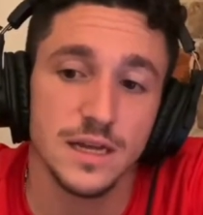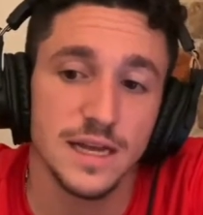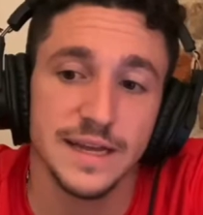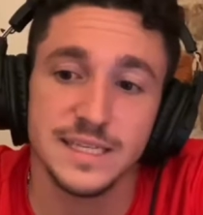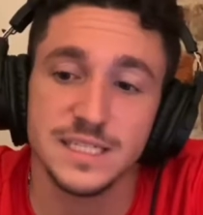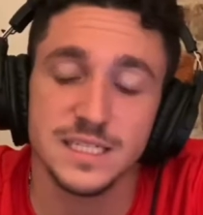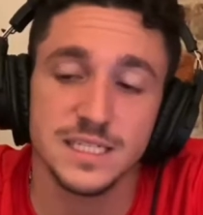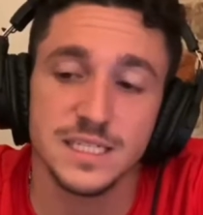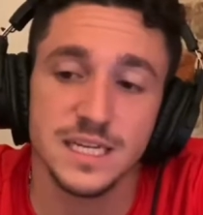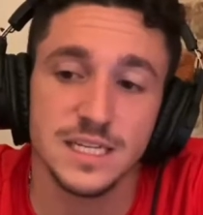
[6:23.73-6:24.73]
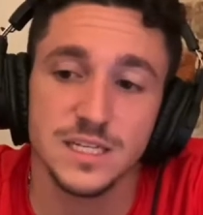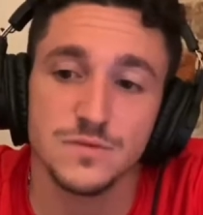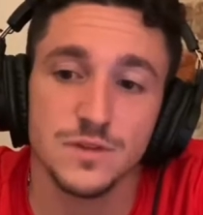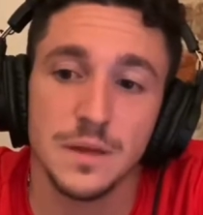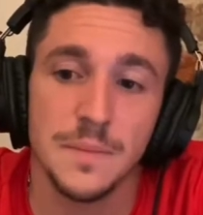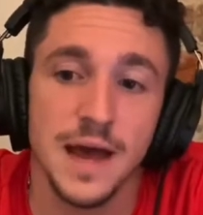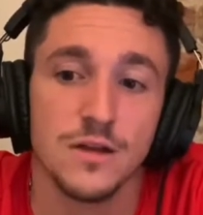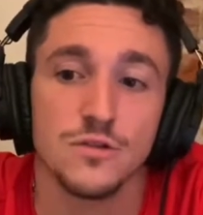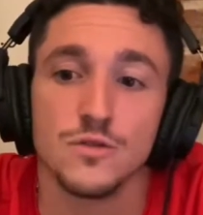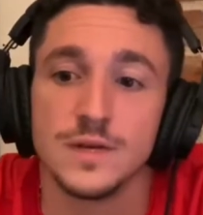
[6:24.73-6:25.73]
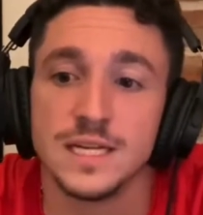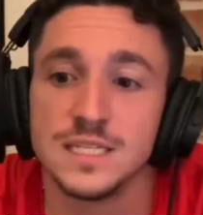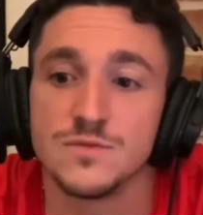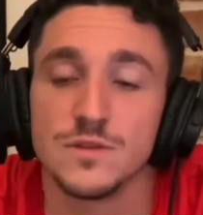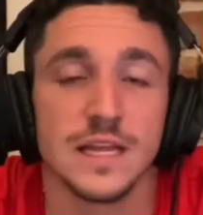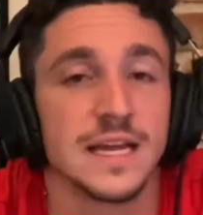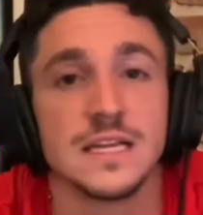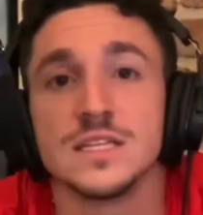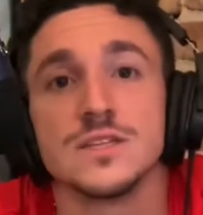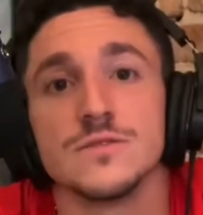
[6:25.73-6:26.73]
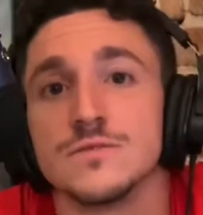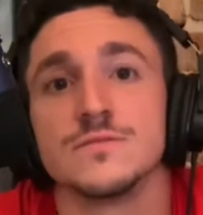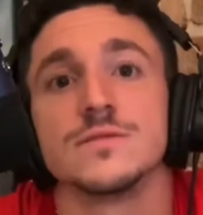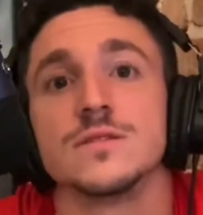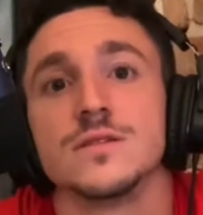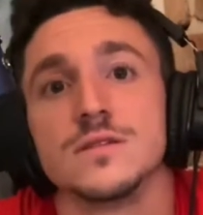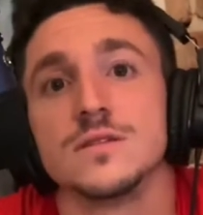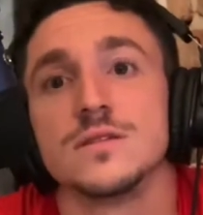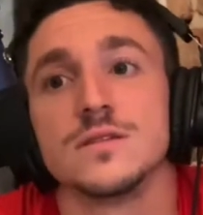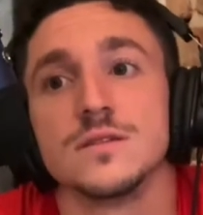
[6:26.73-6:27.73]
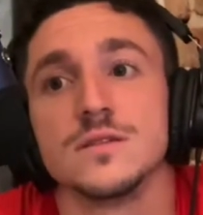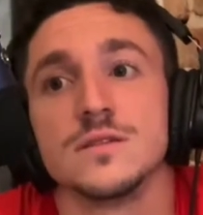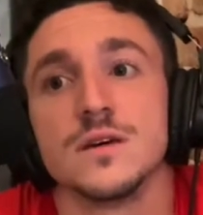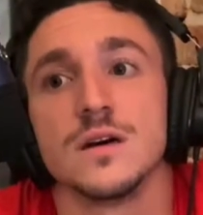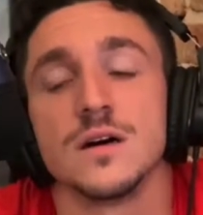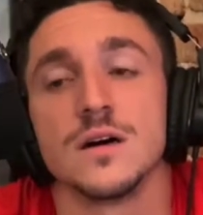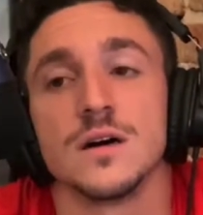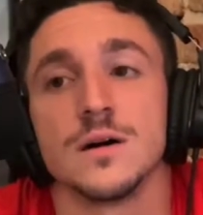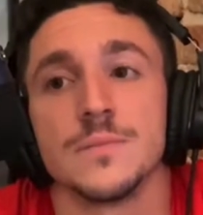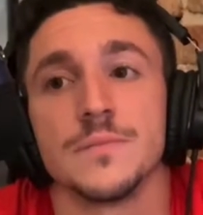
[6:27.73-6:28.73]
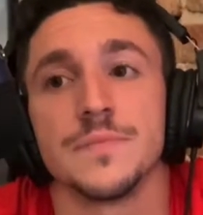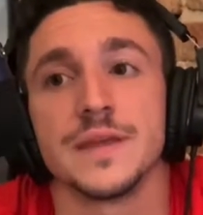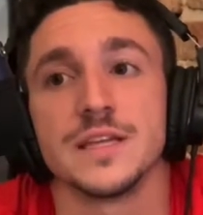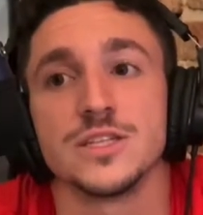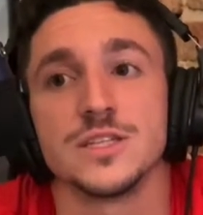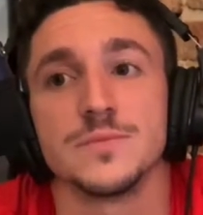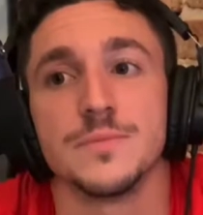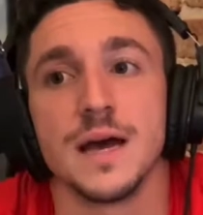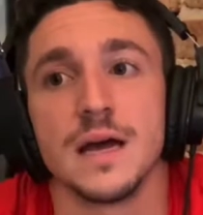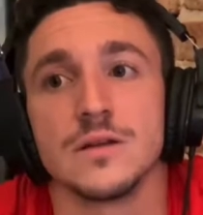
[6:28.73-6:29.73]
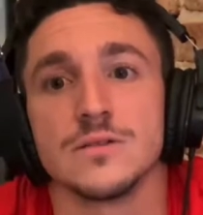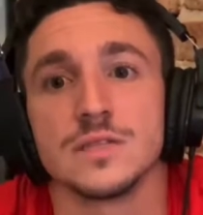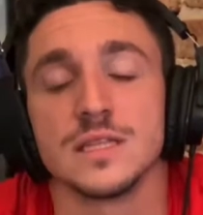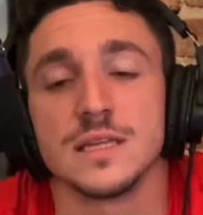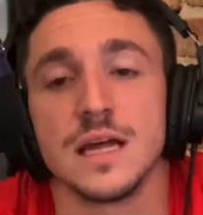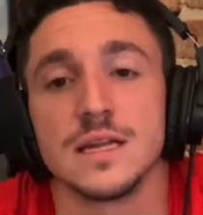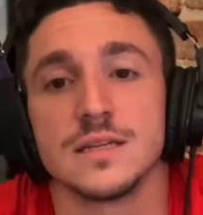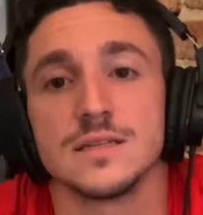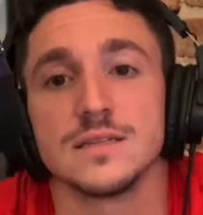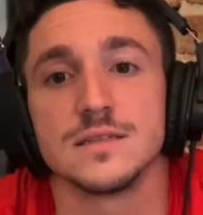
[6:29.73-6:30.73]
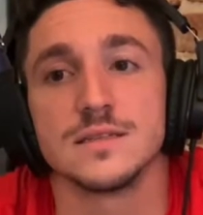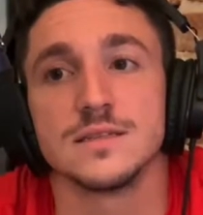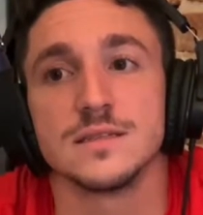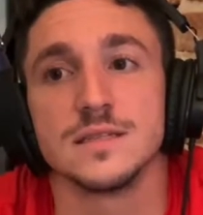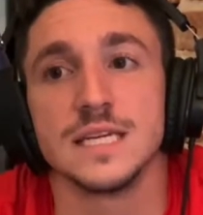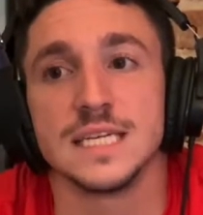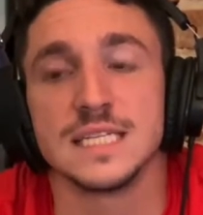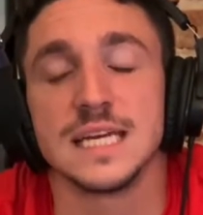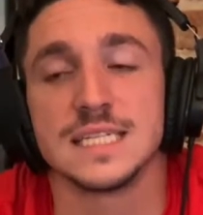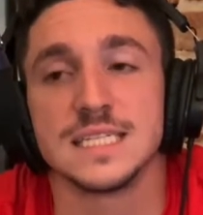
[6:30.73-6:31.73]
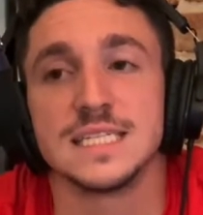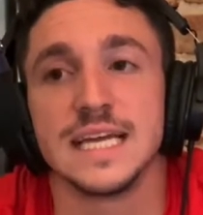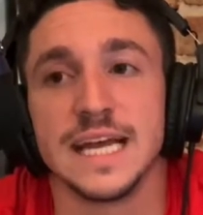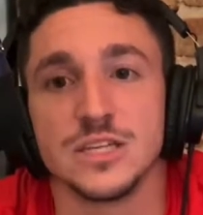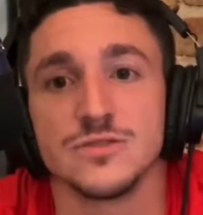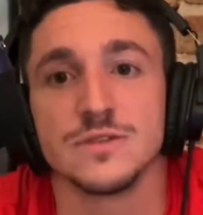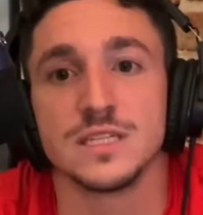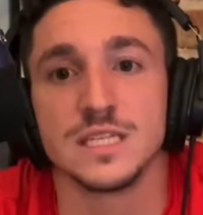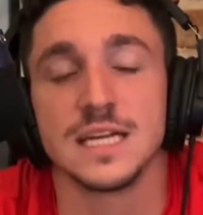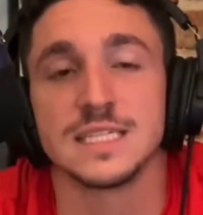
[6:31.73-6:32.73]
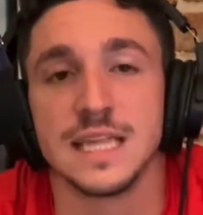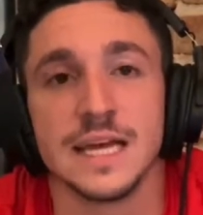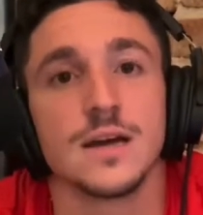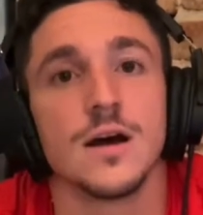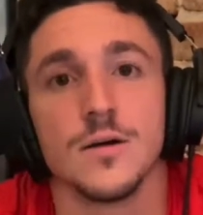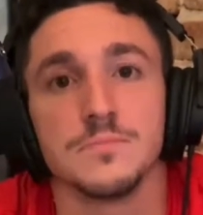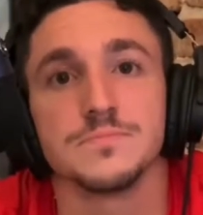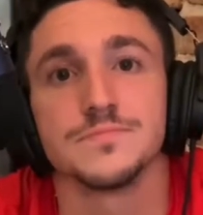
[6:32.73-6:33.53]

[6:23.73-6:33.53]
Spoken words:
it doesn't really matter who he's related to. It just matters that he's as dangerous as they come.